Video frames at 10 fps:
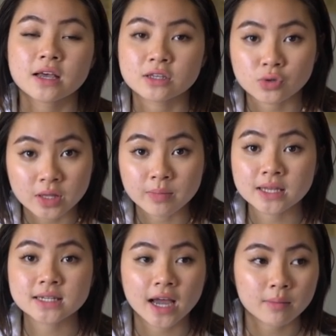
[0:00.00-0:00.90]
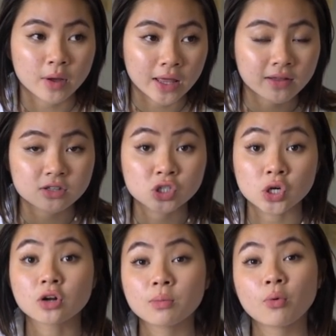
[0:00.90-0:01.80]
So in the meantime, in that
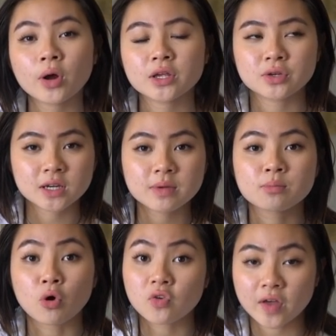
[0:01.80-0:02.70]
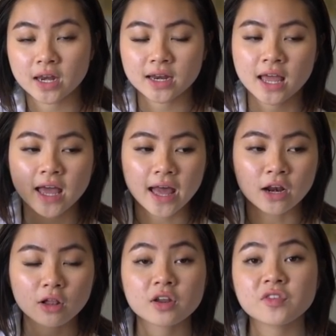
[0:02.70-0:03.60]
struggle point, you need to be motivated. And
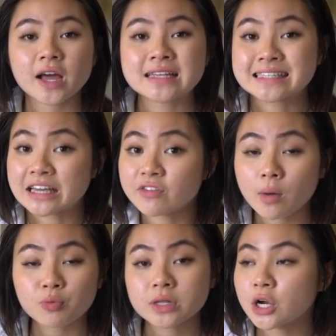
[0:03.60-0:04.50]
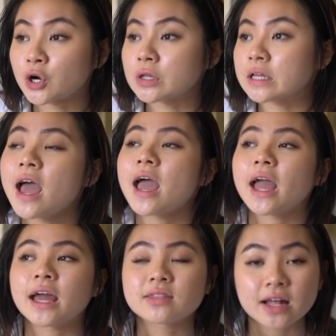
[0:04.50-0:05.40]
a lot of you guys give up really early,
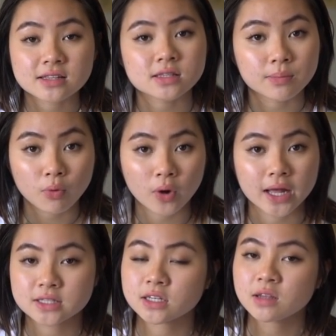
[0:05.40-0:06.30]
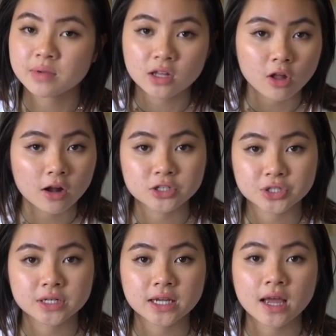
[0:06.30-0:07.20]
and that's the point. It's going to be a long
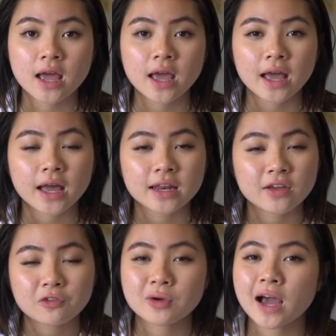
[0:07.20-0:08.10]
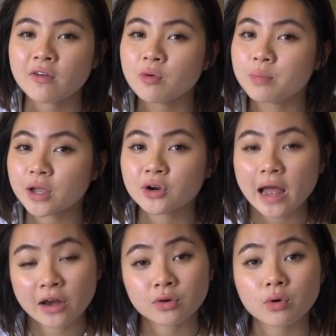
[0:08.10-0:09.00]
journey. And if you have a bigger
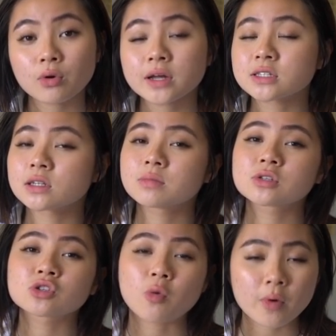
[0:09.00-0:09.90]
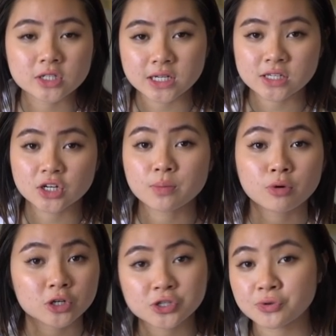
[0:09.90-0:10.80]
end goal, it's going to be so much easier to
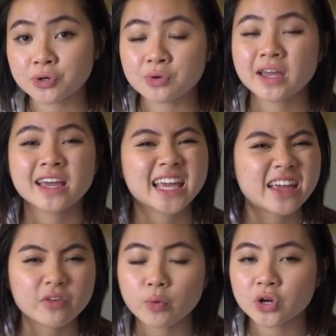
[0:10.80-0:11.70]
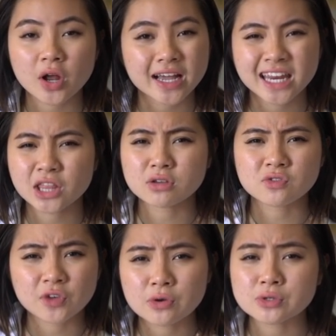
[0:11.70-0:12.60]
push through. Even when you're not getting those
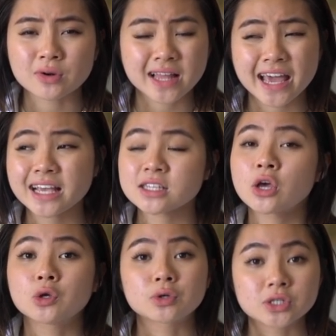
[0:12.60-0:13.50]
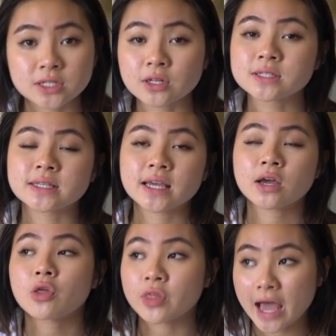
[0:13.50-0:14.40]
views or likes, you're still seeing
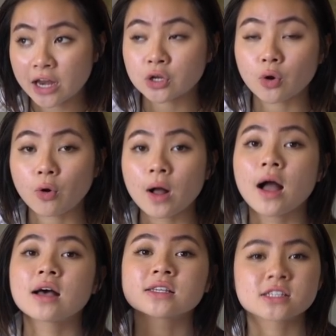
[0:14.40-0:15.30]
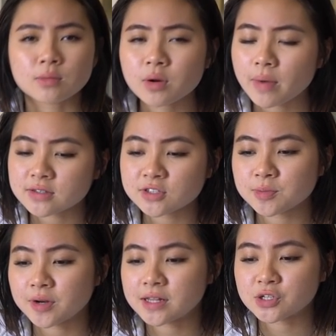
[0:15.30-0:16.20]
the end goal. Someone messaged
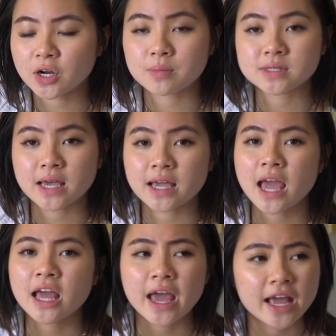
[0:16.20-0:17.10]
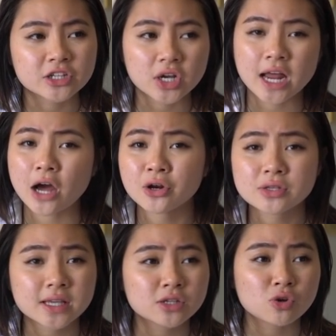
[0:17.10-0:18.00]
me on Instagram saying, hey Jade, how do you
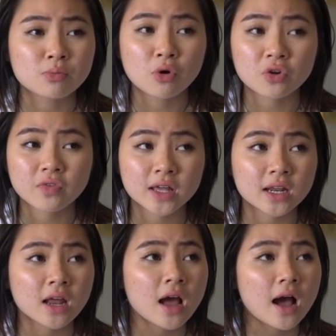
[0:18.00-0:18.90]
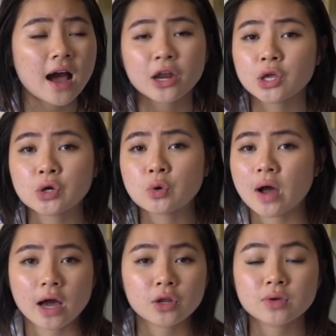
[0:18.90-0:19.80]
stay so motivated? How do
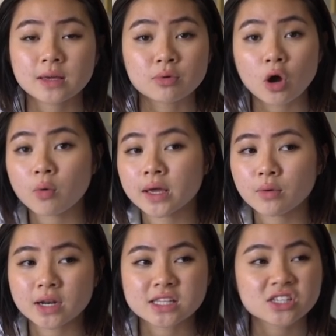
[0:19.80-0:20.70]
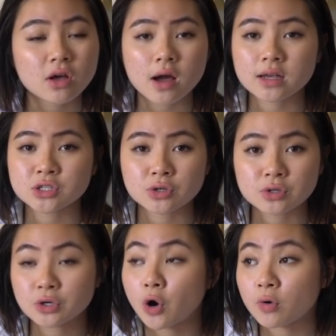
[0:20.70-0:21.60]
you keep going when it sucks?
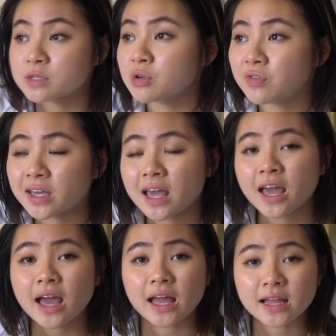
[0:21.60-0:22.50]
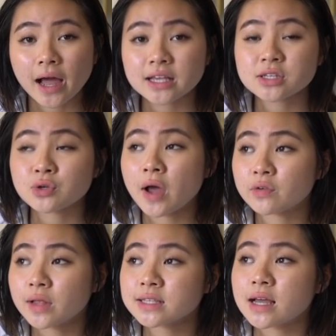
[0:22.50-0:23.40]
You're always moving. And guys, you have
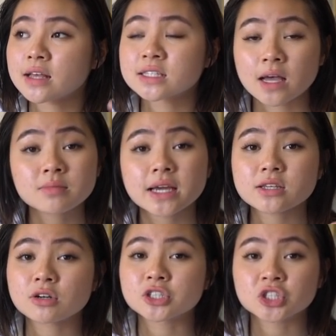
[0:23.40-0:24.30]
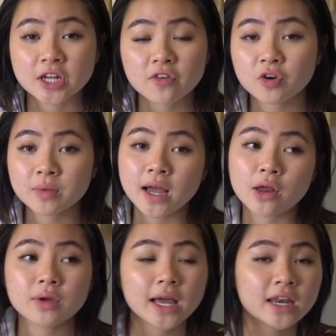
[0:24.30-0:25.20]
to realize some days are shit for me. I
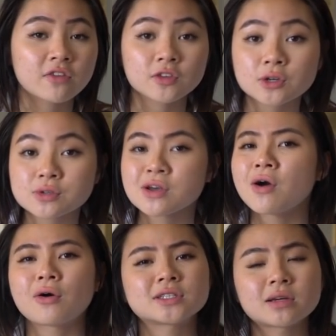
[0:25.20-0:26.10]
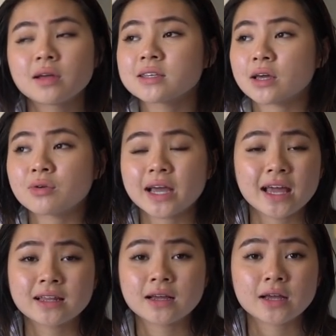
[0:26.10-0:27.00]
don't get any views, or some days I don't
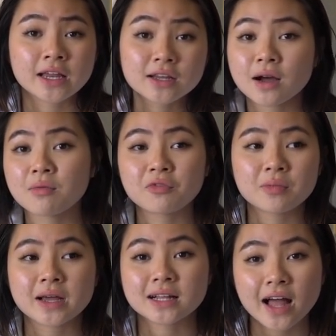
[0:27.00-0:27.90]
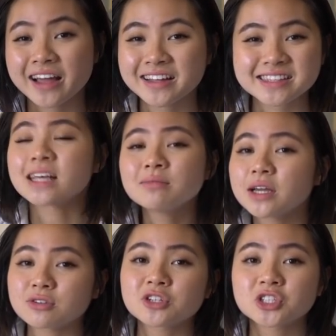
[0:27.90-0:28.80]
get any income from my clients. Some
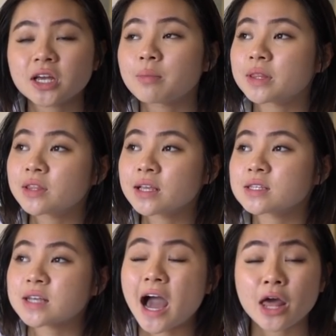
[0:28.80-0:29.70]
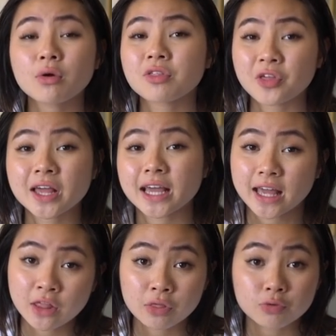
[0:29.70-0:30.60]
days are shit, but the thing is, I don't think
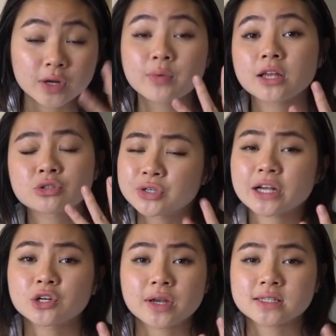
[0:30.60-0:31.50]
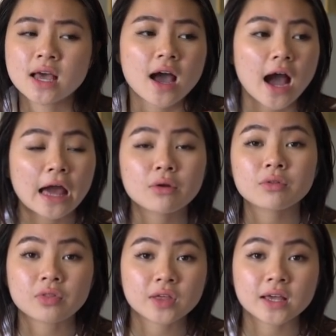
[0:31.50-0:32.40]
in 3 week trajectories. I
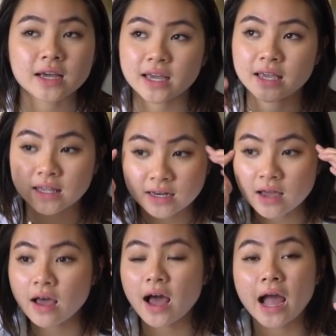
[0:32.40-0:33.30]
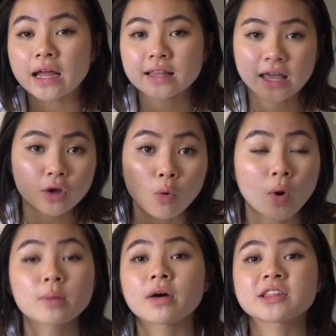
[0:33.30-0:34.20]
don't think in like
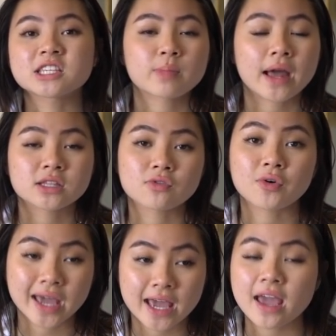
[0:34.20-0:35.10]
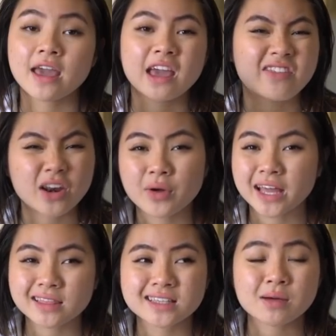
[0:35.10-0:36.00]
1 month spans of, okay, if I don't
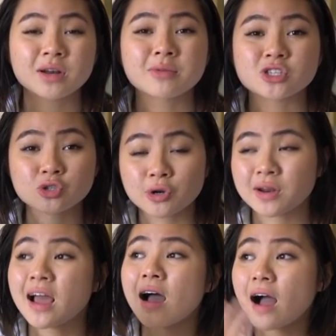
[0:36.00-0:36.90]
hit this, I'm going to be screwed.